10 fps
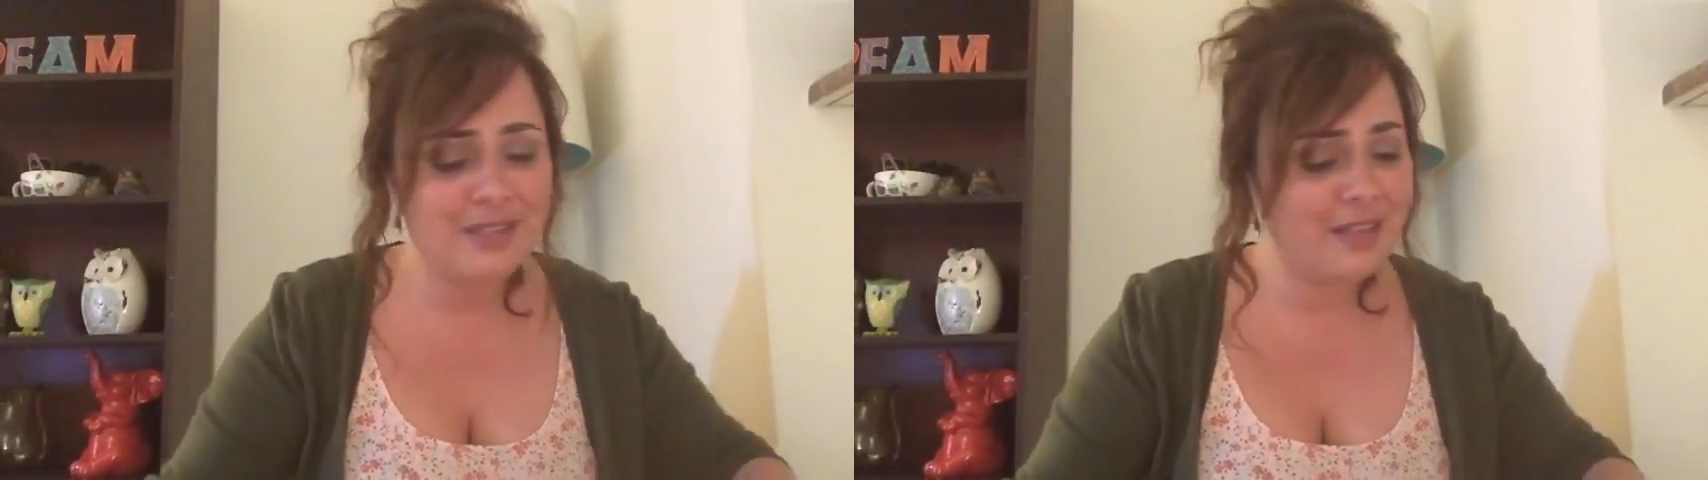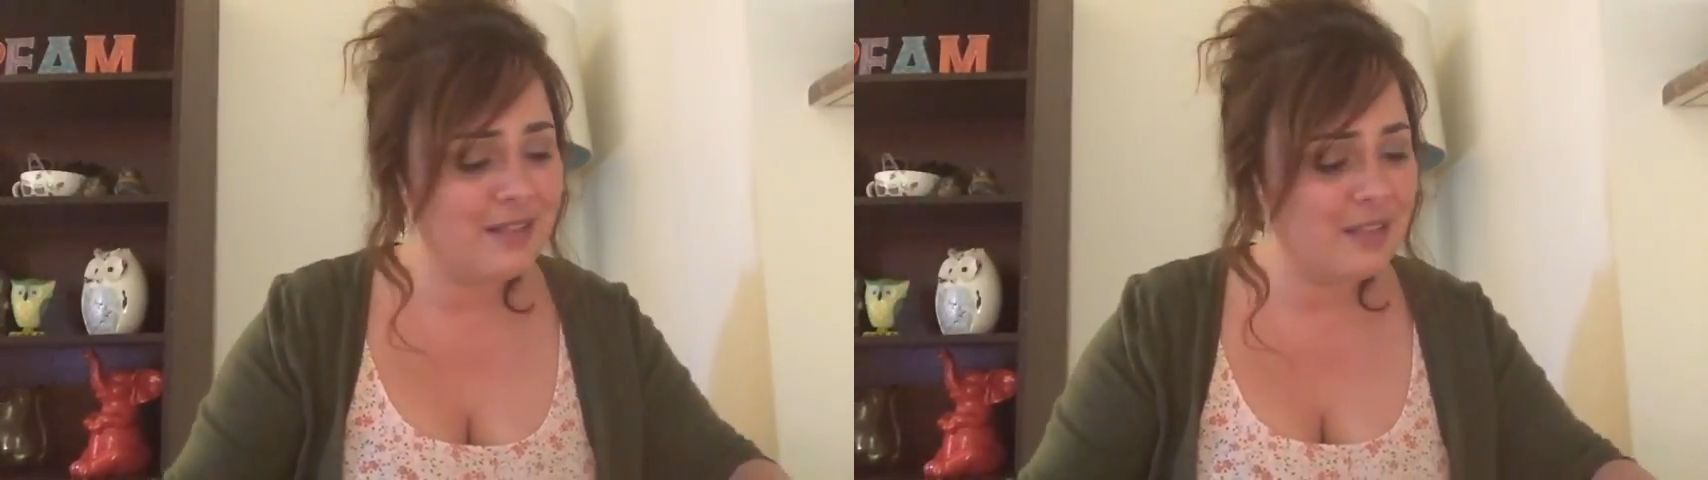
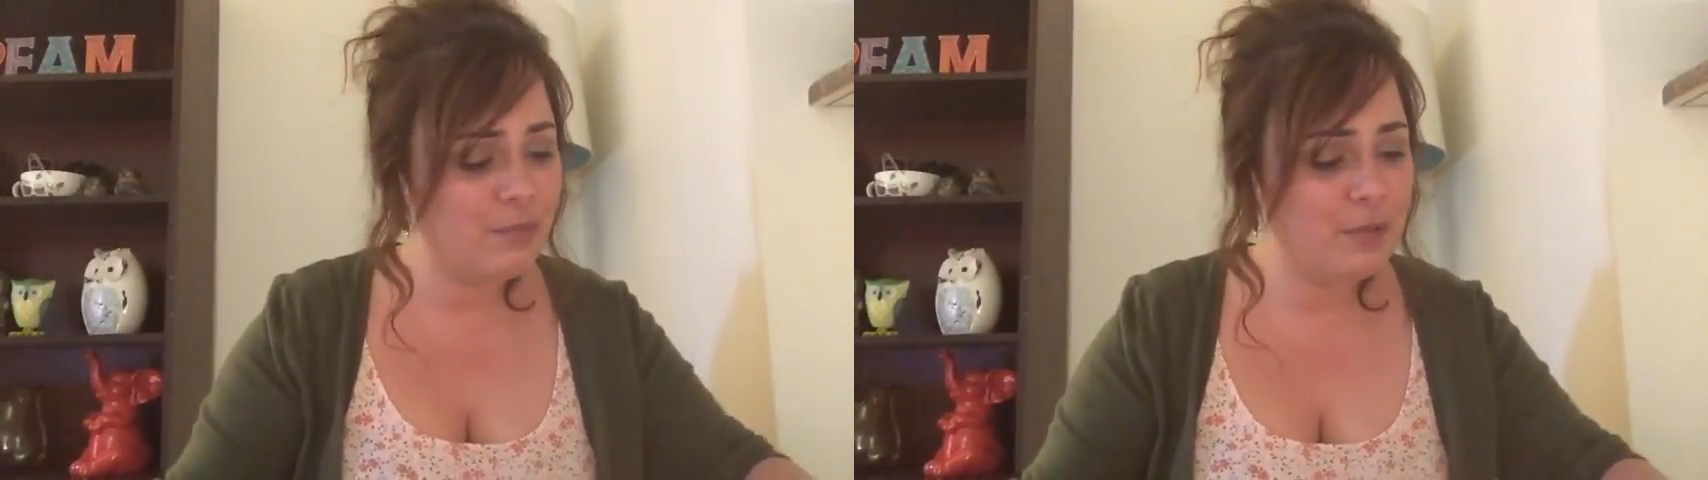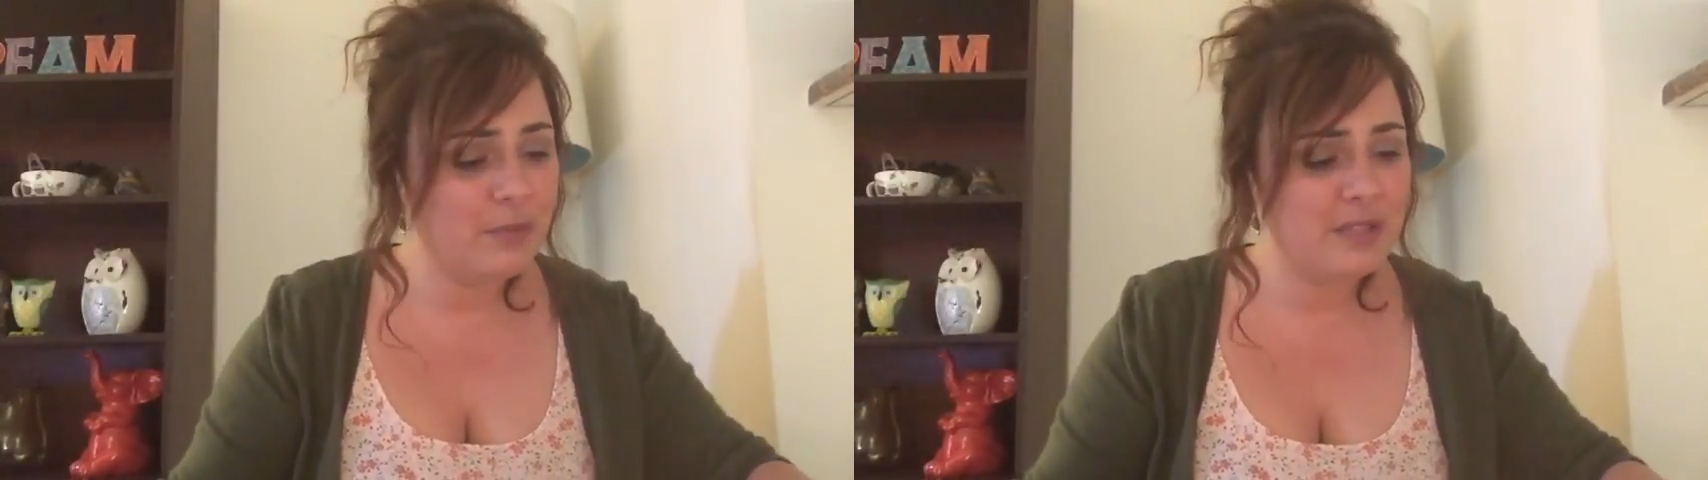And then
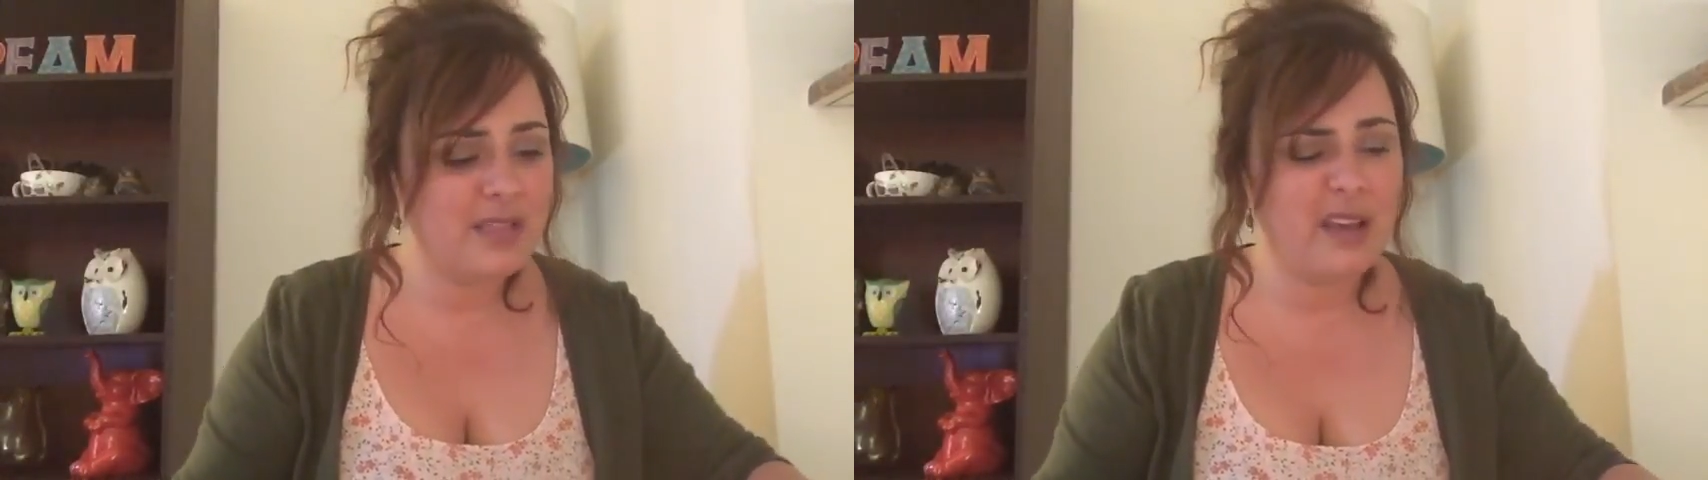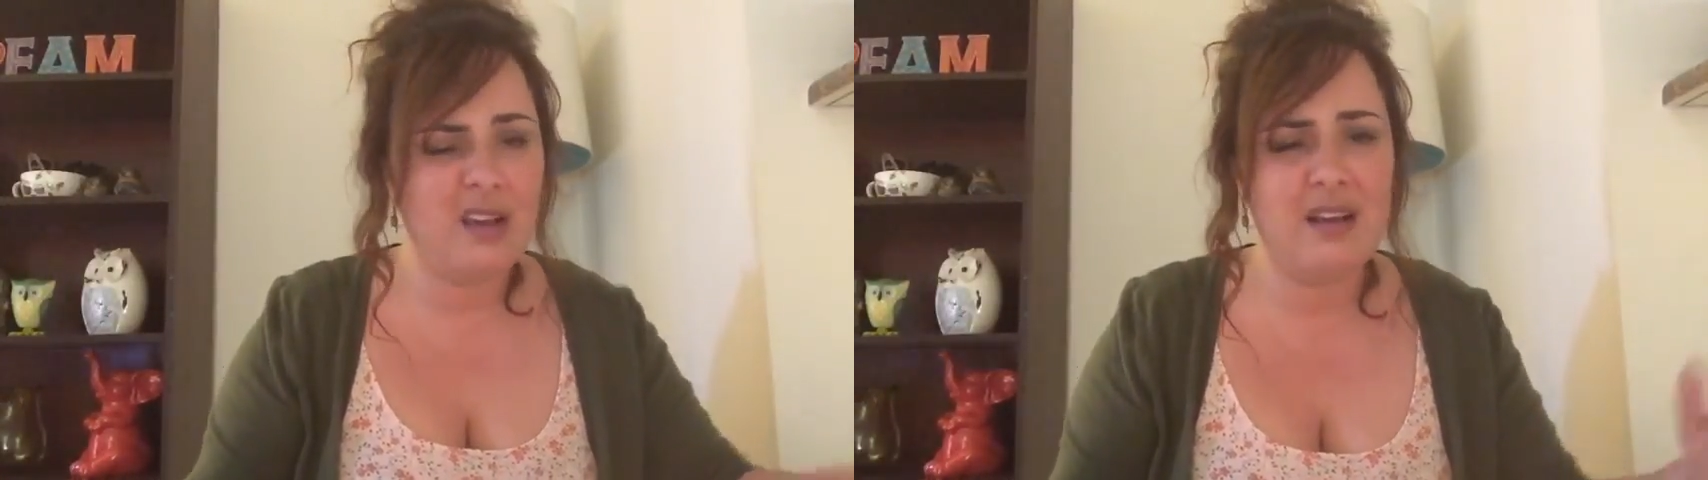some people
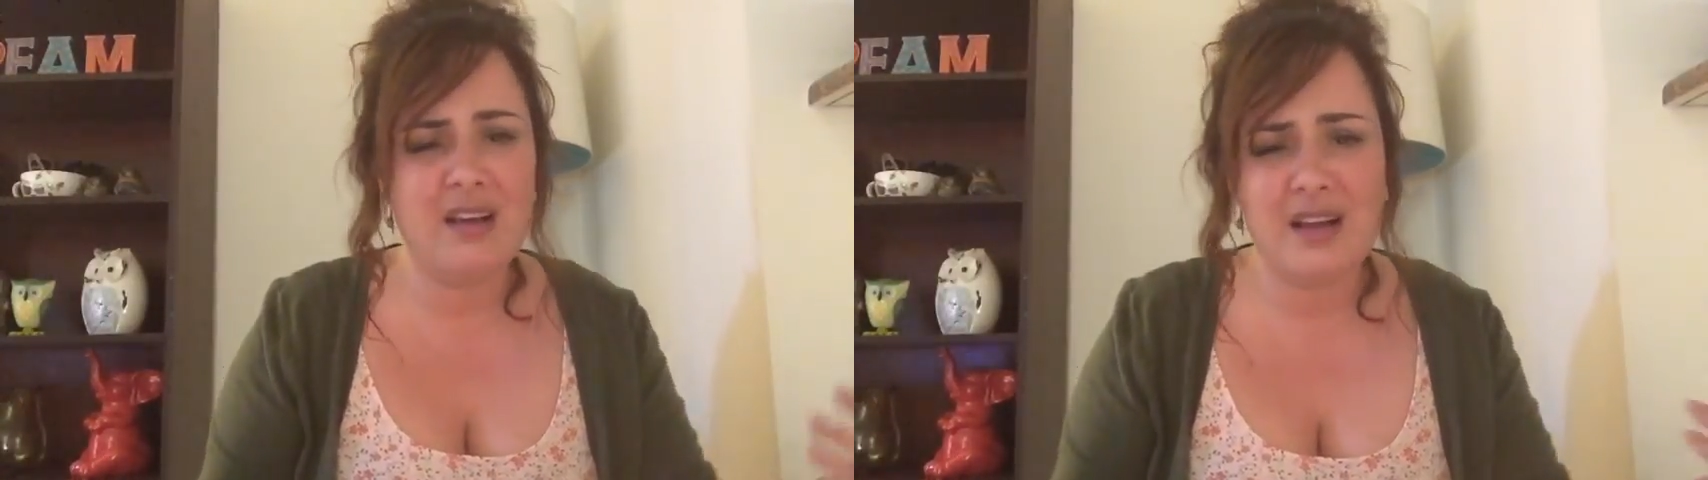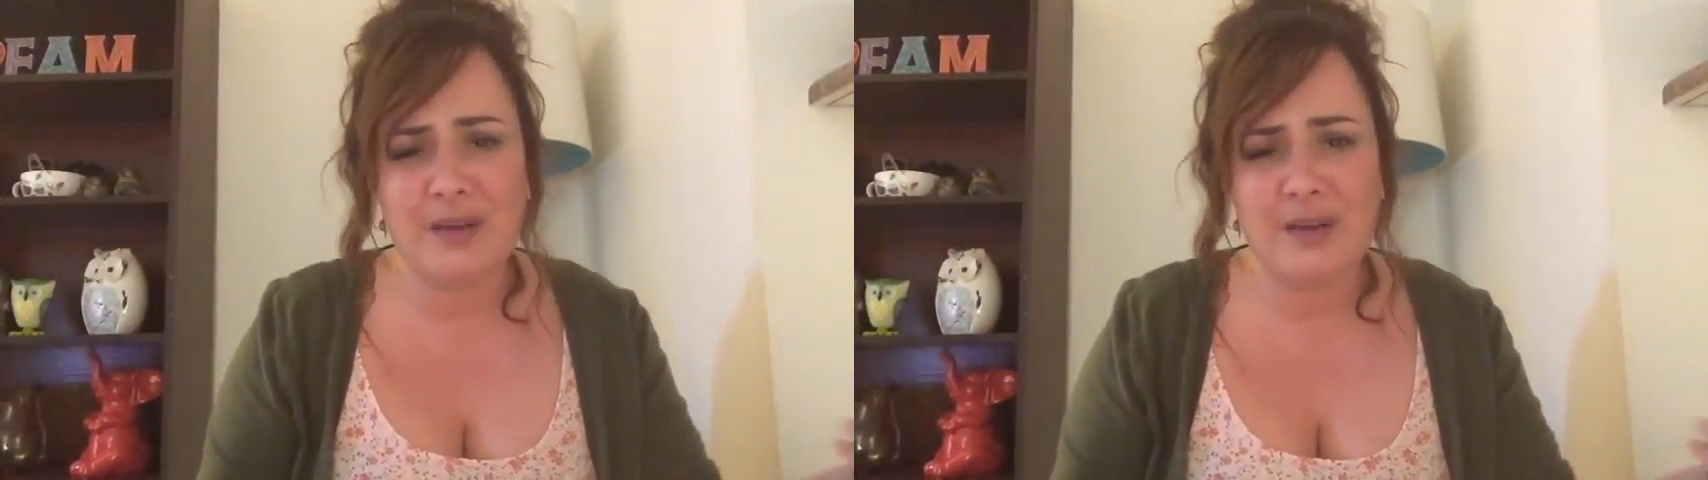say, oh,